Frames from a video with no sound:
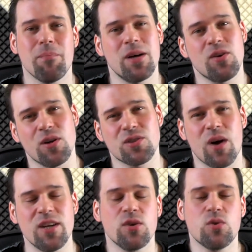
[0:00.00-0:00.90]
but
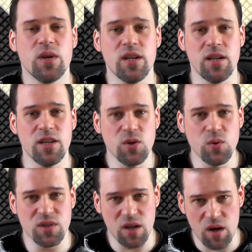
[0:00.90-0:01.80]
also I don't really
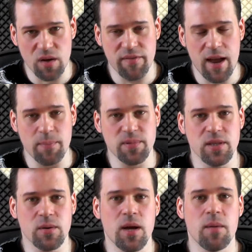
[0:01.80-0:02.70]
use a lot of
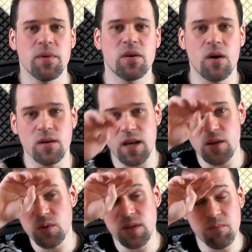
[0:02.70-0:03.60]
apps here because I
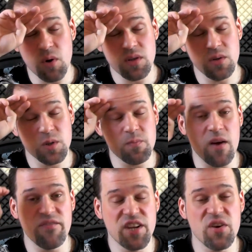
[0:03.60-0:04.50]
use mostly use
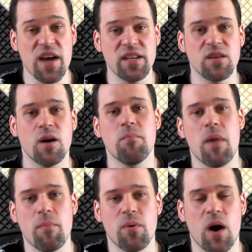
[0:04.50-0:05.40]
my video editor,
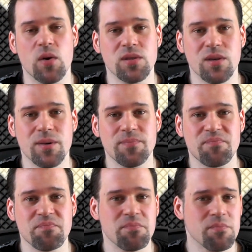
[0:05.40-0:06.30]
my browser,